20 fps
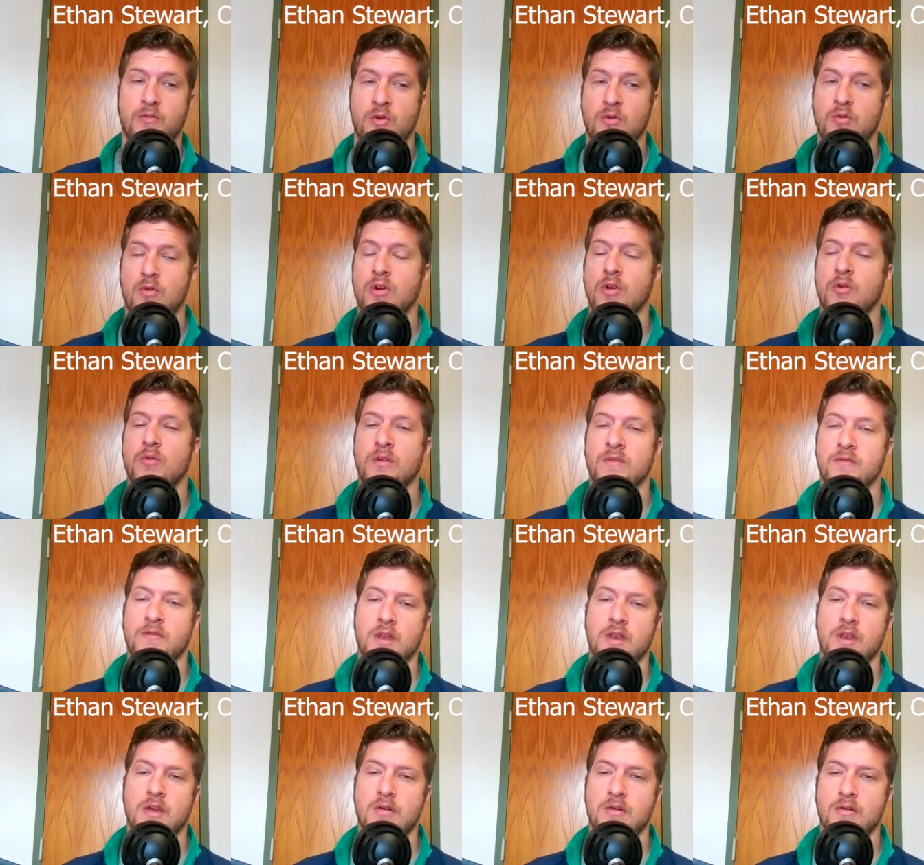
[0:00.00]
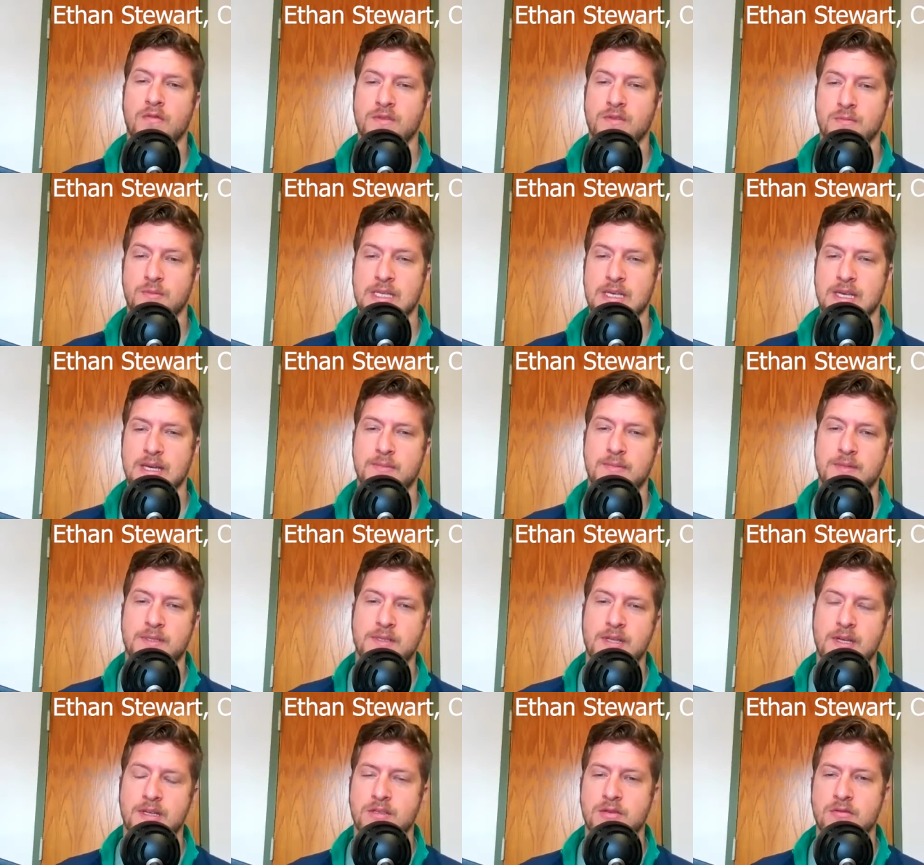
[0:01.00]
record a quick video of some tips
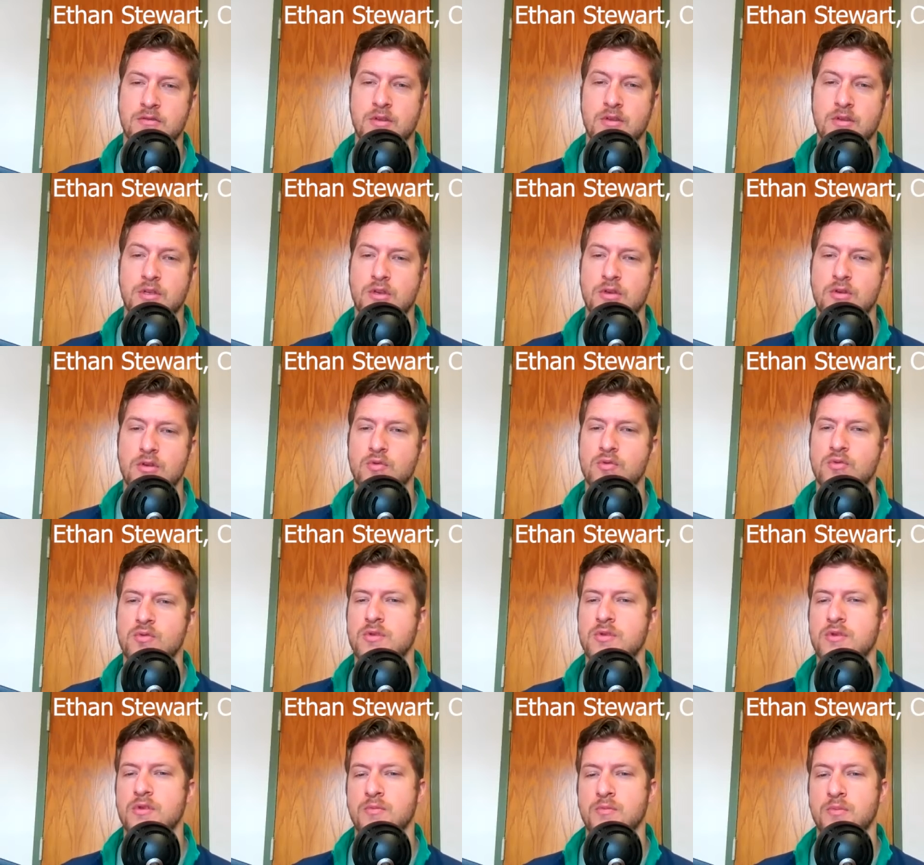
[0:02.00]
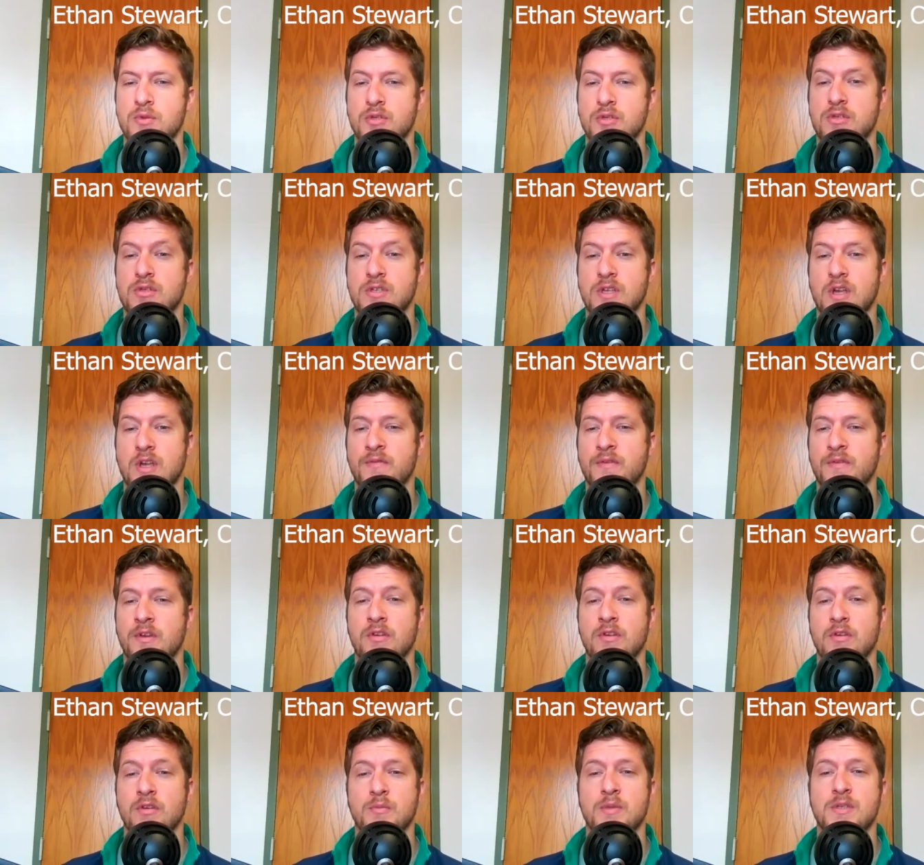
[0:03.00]
that you can use to put yourself in a
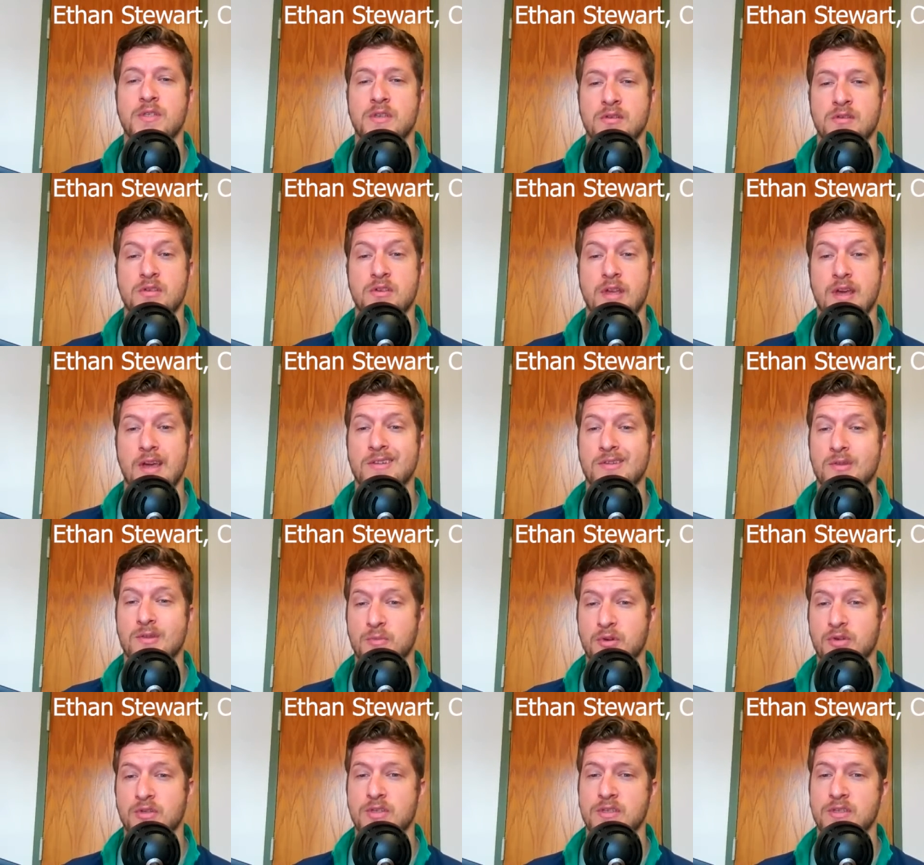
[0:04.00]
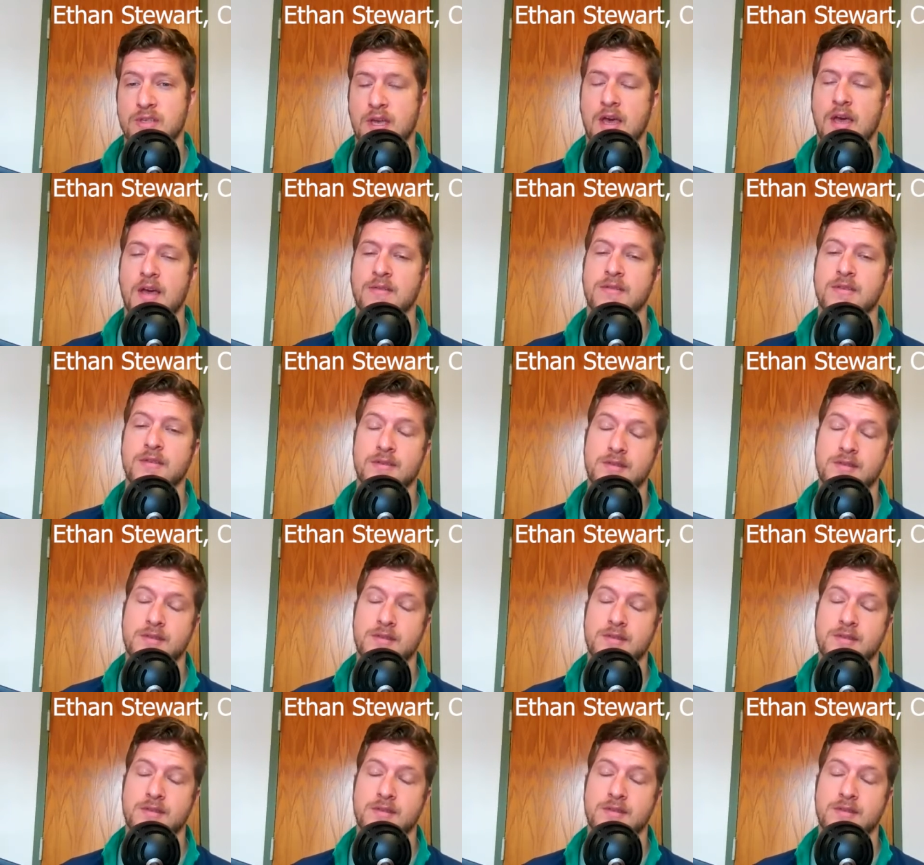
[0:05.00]
good position to actually purchase a house.